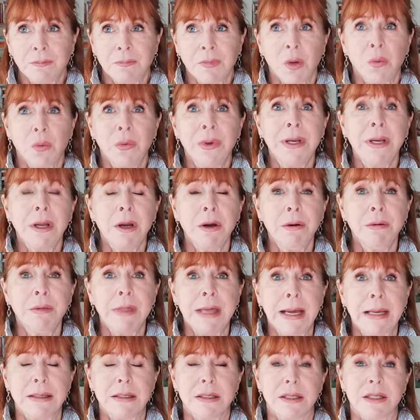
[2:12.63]
we know
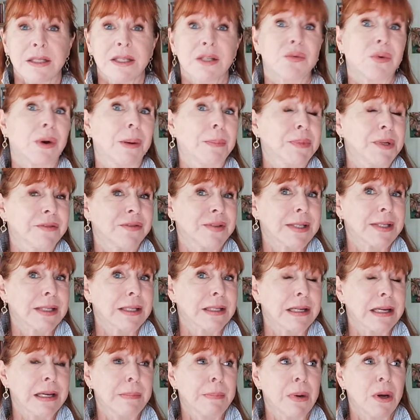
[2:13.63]
that disruptive
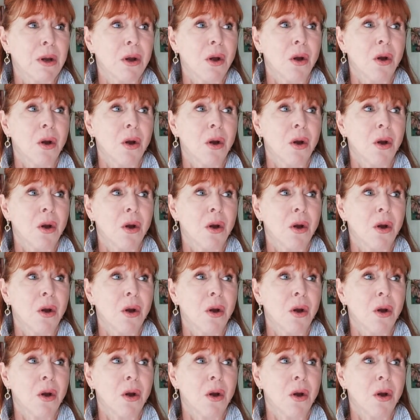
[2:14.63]
sleep,